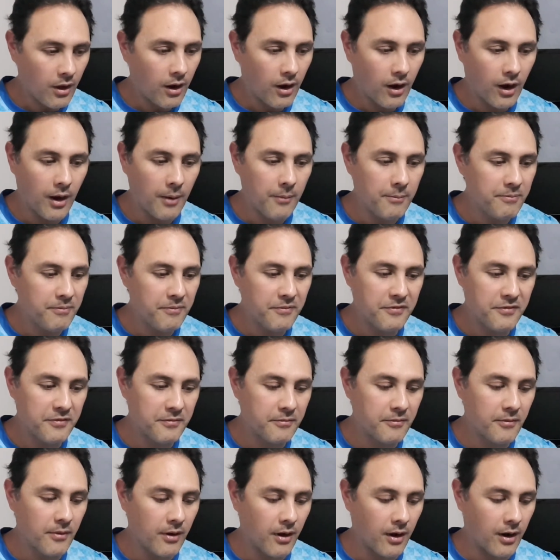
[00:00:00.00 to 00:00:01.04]

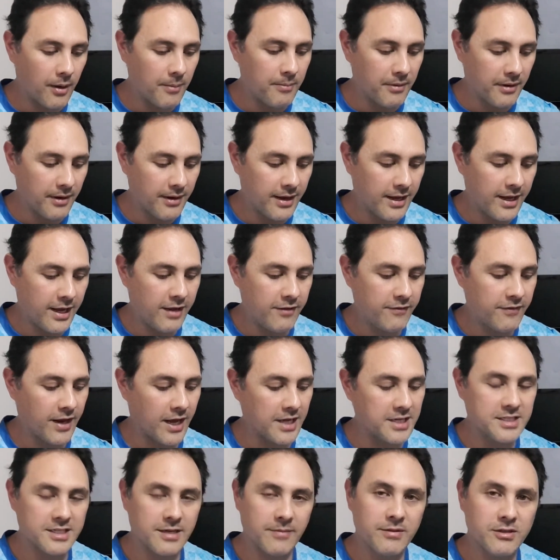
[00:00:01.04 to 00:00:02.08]
I believe it
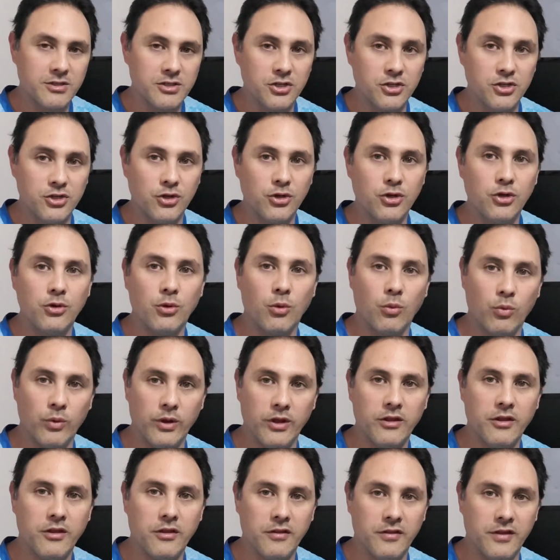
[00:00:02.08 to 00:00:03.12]
has something to do
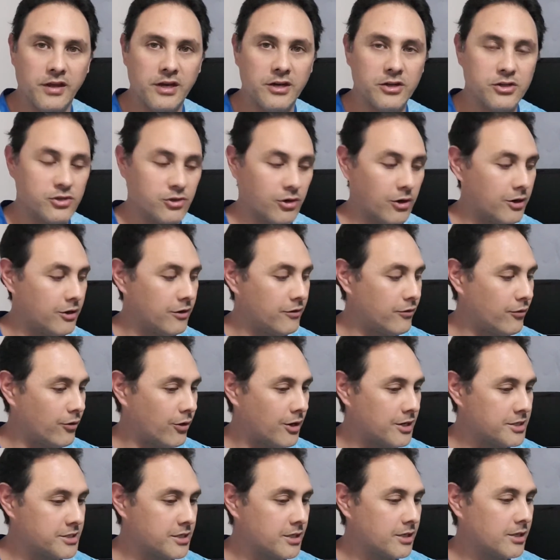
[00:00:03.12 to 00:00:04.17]
with the design of the
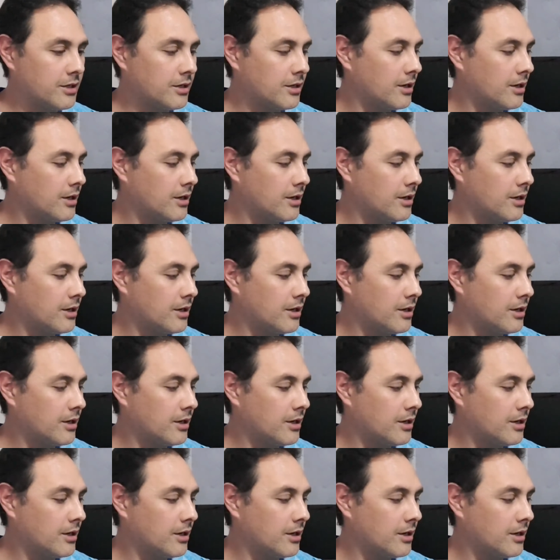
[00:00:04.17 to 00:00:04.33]
riser.